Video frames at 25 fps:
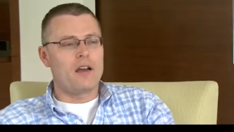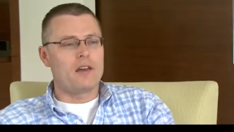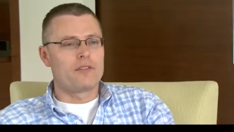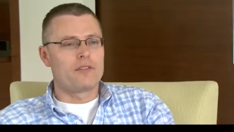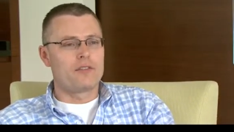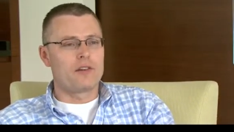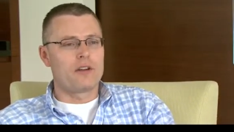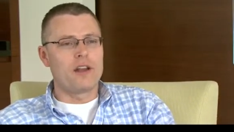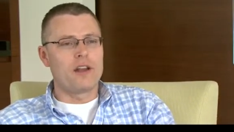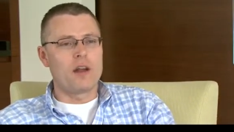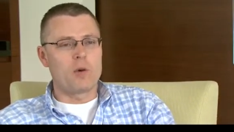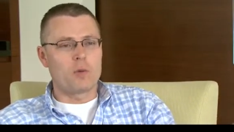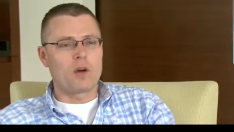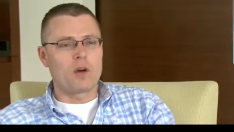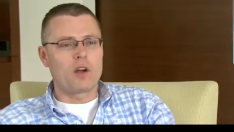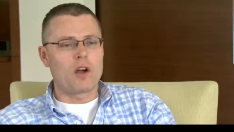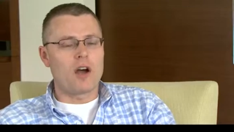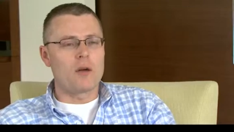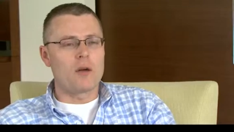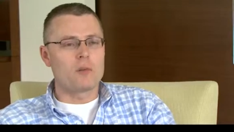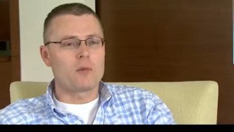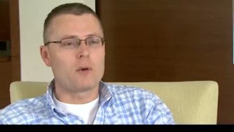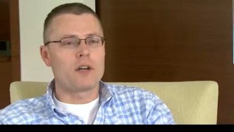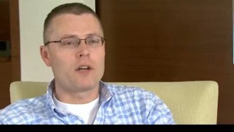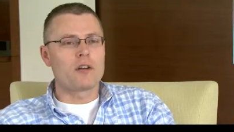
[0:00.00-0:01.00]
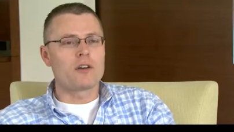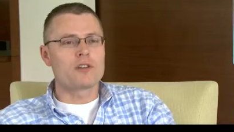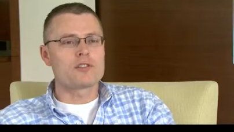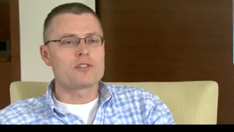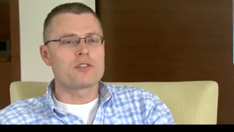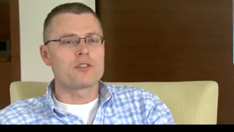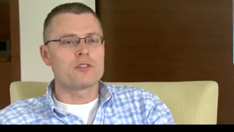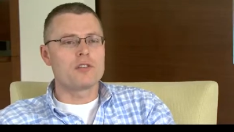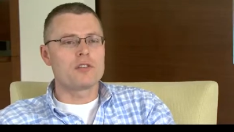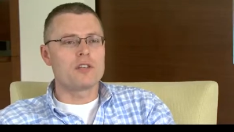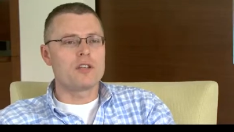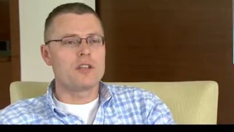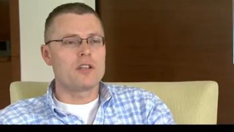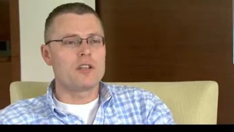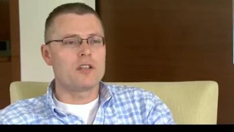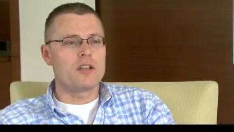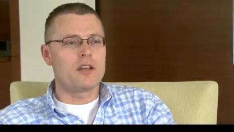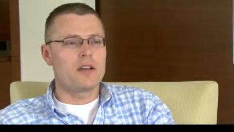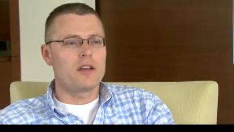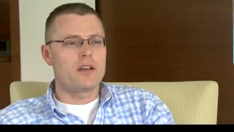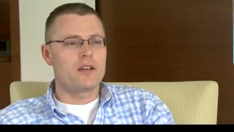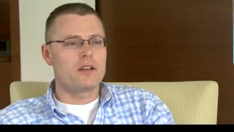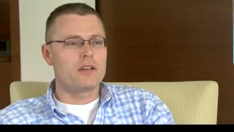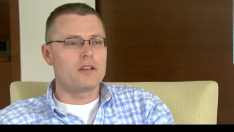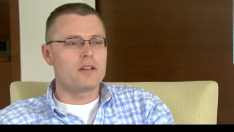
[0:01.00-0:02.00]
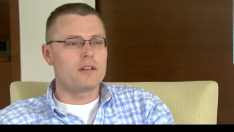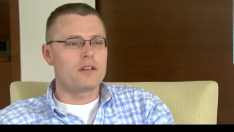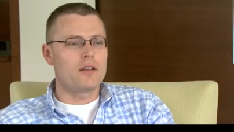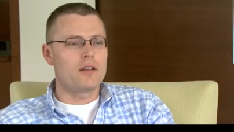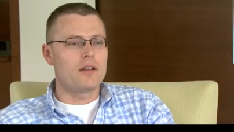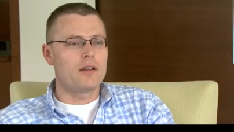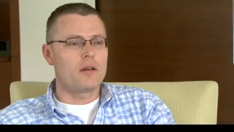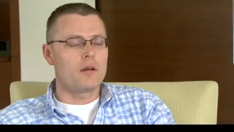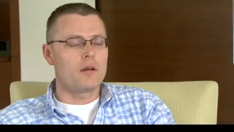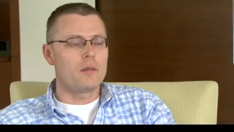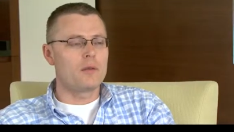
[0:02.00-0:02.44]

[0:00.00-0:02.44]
for a network operator certainly I